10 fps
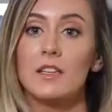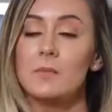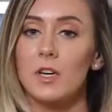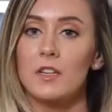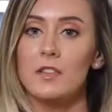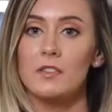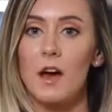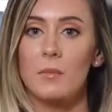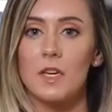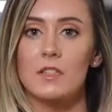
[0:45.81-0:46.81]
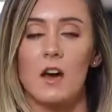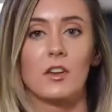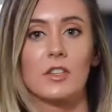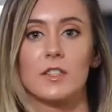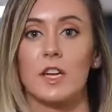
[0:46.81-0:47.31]
experience has helped me to
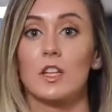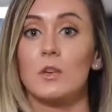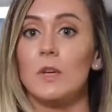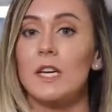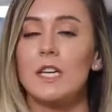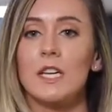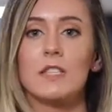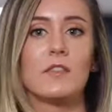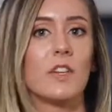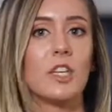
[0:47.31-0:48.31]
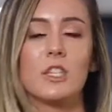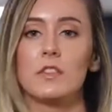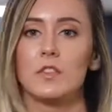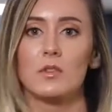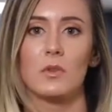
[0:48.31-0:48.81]
understand the unique needs of each
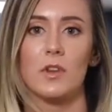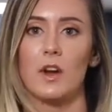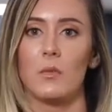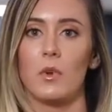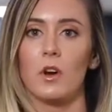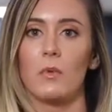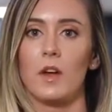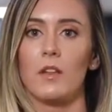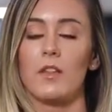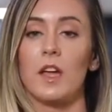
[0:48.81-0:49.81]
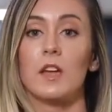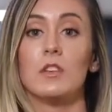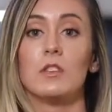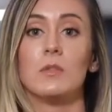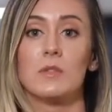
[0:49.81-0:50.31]
individual that I work with and
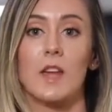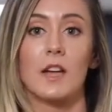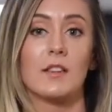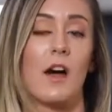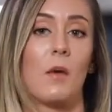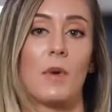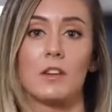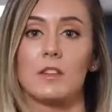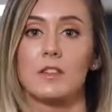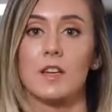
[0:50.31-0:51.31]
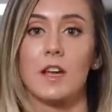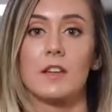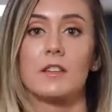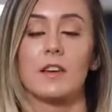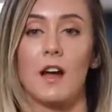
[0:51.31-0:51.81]
use that to help
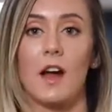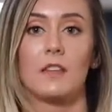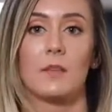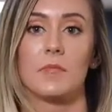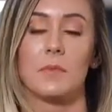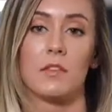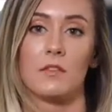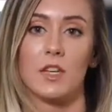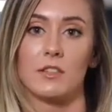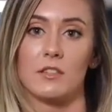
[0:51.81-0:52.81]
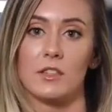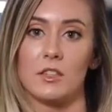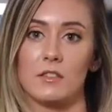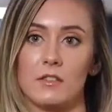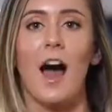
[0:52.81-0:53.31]
understand and guide them to make the right
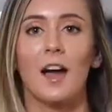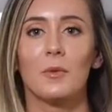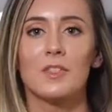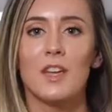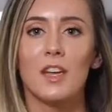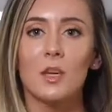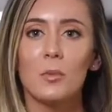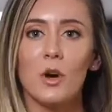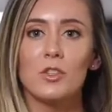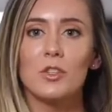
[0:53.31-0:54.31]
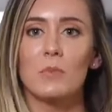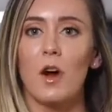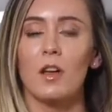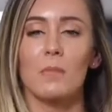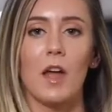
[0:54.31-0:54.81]
decision. I will take an approach to
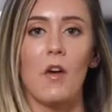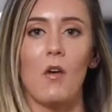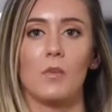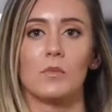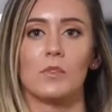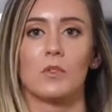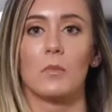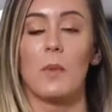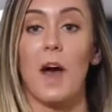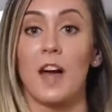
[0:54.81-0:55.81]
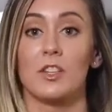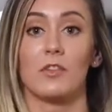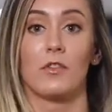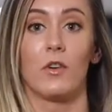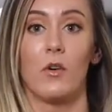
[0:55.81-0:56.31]
market my homes through my
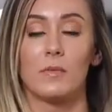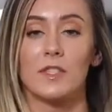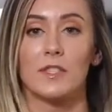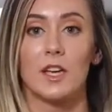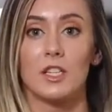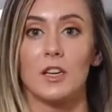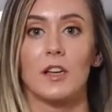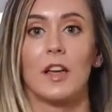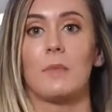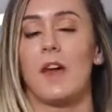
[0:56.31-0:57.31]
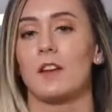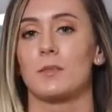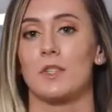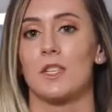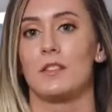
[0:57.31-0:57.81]
passion for home staging and my
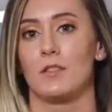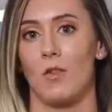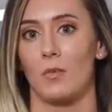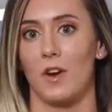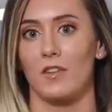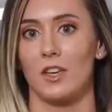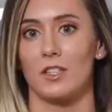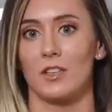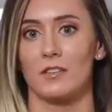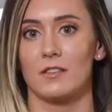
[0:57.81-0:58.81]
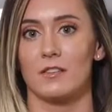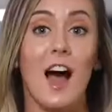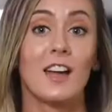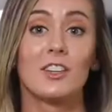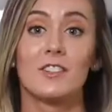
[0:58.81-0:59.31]
expertise in home renovations.
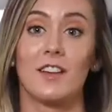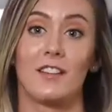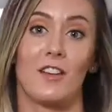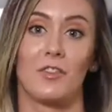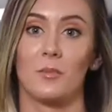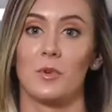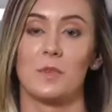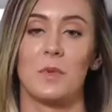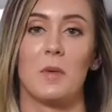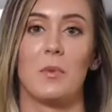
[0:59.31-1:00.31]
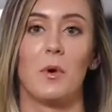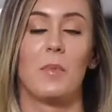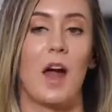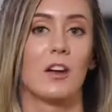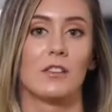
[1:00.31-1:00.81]
I understand that for most people,
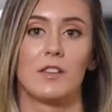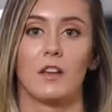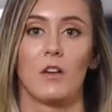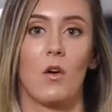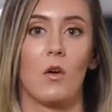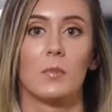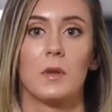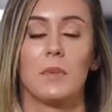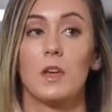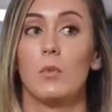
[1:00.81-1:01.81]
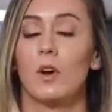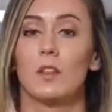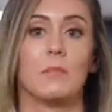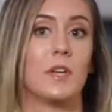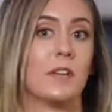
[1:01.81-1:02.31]
buying or selling a home can be one
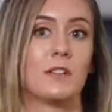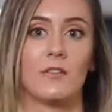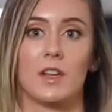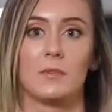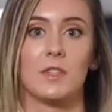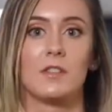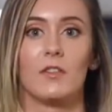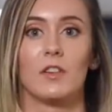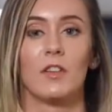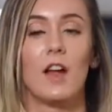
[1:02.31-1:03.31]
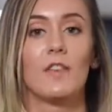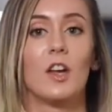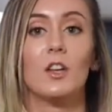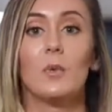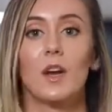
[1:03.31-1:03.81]
of the biggest investments of your life,
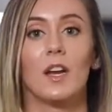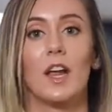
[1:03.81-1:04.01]
and you want an